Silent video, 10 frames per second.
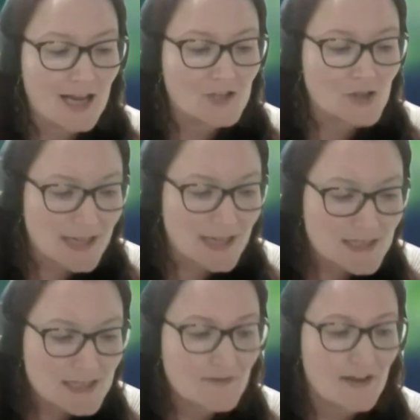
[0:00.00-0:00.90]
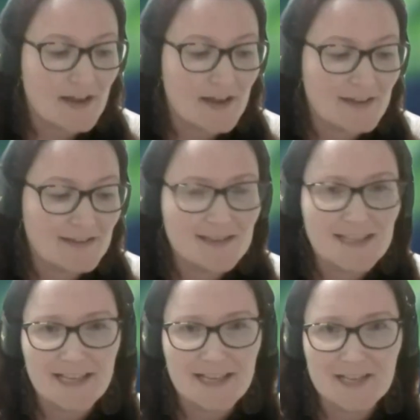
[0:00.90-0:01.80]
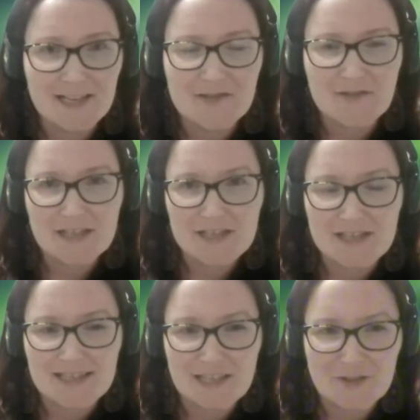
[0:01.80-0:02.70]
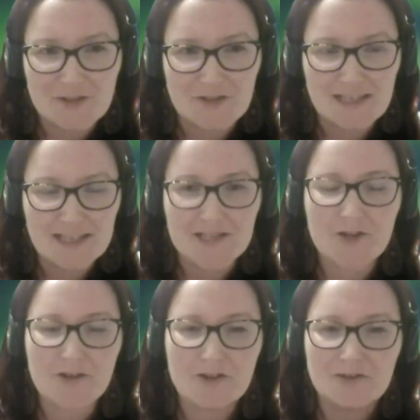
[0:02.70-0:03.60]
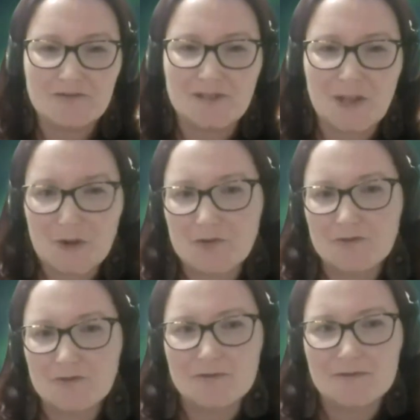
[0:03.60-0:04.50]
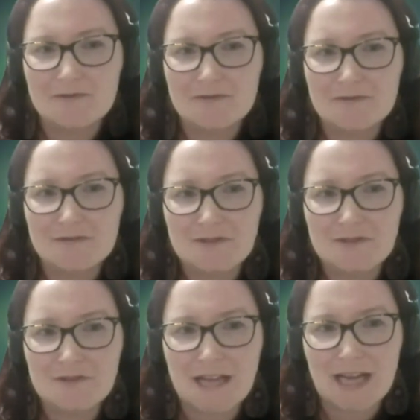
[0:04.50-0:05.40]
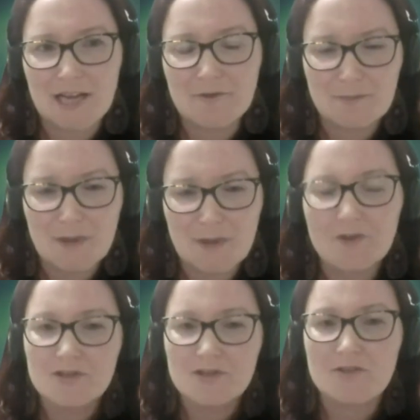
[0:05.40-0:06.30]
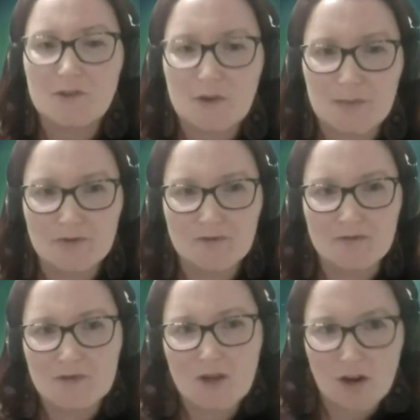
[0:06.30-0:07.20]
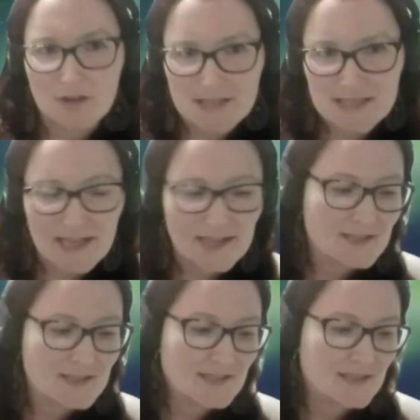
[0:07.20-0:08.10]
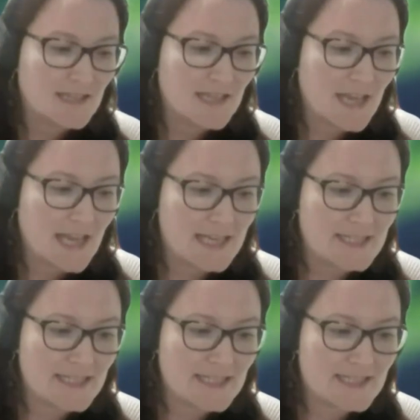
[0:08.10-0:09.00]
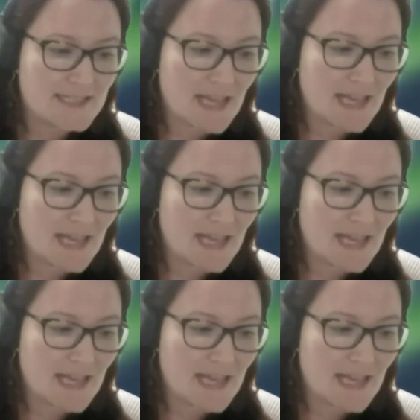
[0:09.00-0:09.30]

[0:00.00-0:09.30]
transfer the interventions that you're doing to local, from local to global contexts? Is it